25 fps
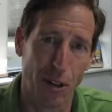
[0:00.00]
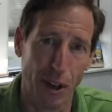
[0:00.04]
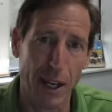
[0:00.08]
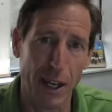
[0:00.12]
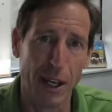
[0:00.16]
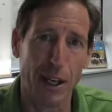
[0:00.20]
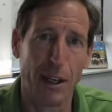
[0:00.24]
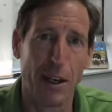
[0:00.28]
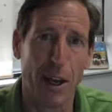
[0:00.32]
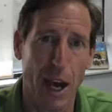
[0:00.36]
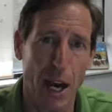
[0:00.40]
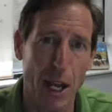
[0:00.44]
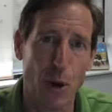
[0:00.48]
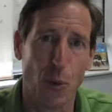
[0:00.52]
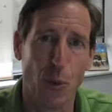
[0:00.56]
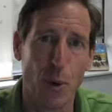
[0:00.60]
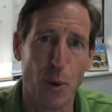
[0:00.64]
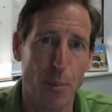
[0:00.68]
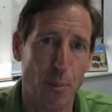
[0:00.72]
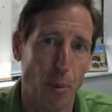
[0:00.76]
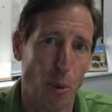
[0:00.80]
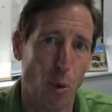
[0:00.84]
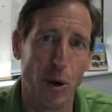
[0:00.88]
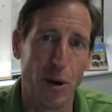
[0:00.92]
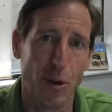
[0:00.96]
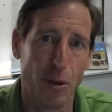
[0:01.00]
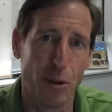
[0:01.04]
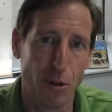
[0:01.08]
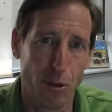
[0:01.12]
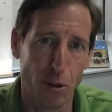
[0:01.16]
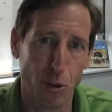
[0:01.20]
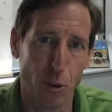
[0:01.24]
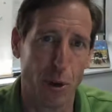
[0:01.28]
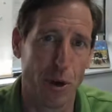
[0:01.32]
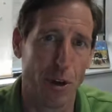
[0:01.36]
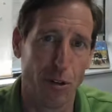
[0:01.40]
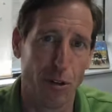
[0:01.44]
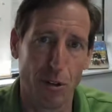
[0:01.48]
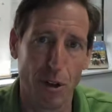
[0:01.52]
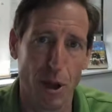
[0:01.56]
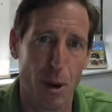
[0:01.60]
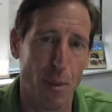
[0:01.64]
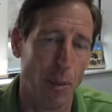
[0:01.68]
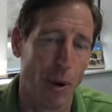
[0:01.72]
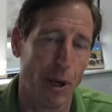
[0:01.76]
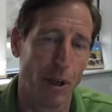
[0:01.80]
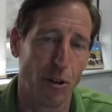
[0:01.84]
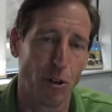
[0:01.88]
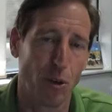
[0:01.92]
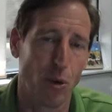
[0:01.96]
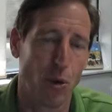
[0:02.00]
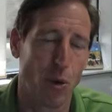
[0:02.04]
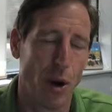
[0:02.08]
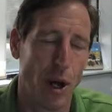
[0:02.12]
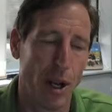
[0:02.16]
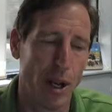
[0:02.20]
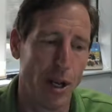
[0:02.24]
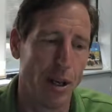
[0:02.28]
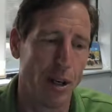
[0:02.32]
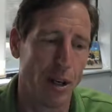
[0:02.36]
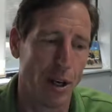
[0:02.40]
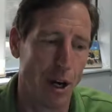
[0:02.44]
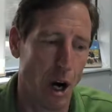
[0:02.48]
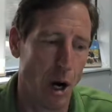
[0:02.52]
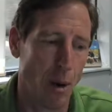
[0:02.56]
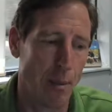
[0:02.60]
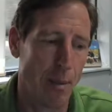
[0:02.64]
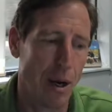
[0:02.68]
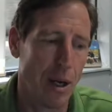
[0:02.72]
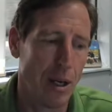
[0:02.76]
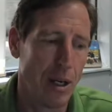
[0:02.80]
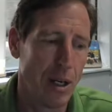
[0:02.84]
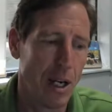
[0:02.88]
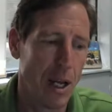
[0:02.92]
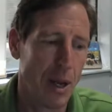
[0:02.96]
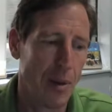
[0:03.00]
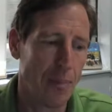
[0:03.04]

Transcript: They kind of report sort of the same way as Credit Karma.